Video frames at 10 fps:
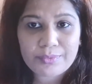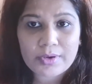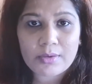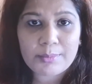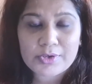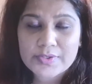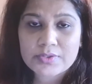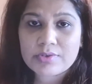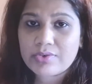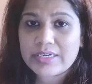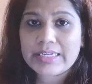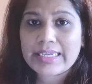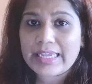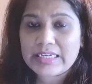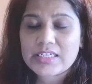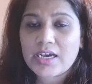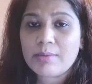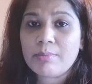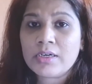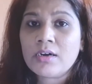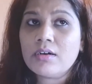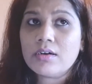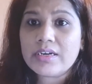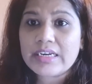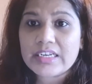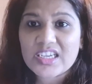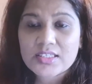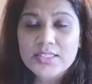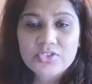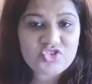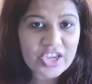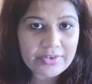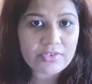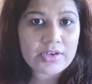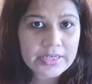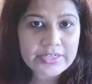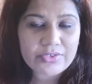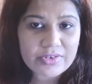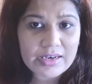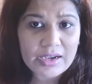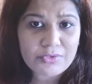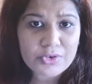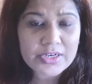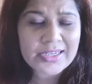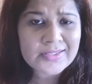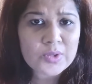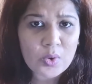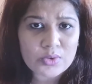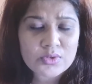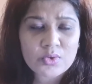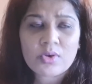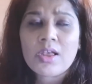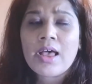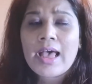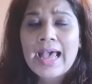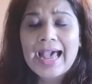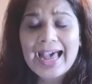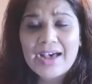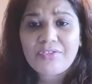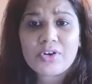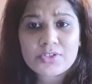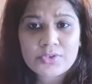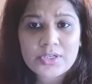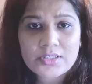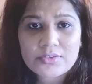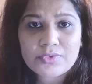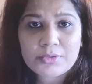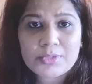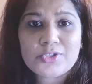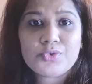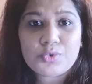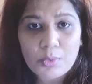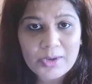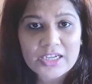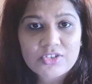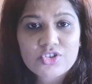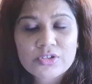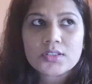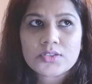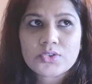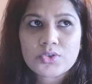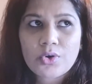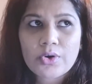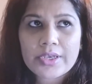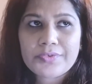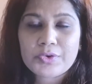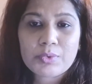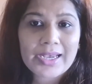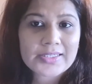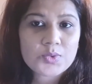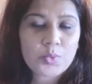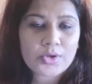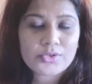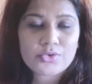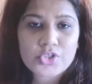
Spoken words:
a personal reading anytime, but her readings, generally love readings, also have resonated with me so much. So if you guys want to